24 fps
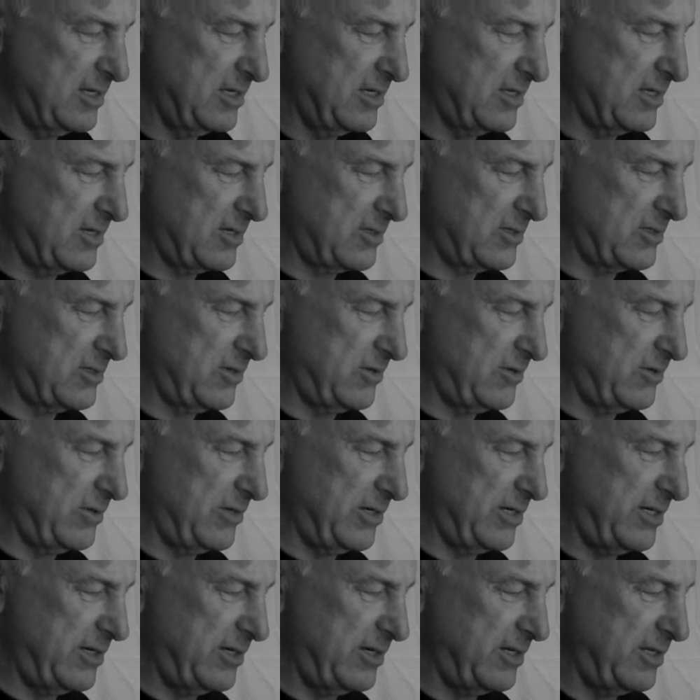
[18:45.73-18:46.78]
there's no
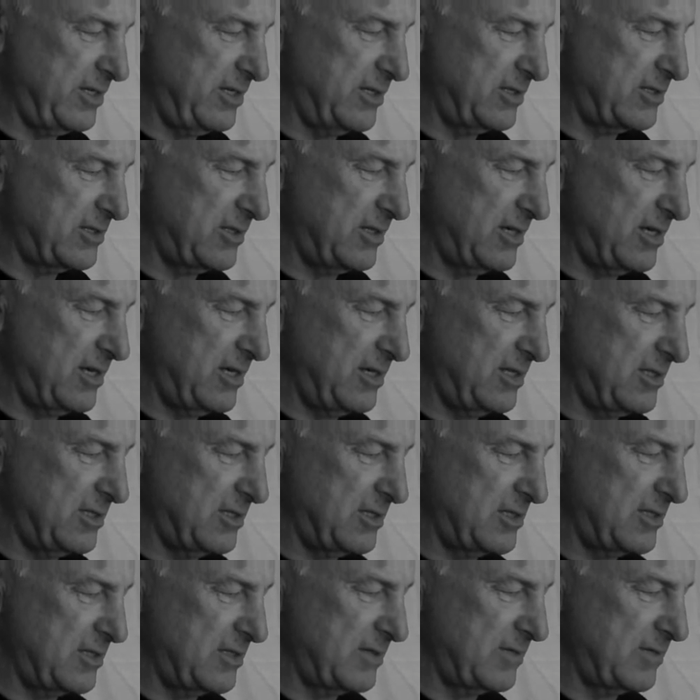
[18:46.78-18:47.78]
oil on this lens.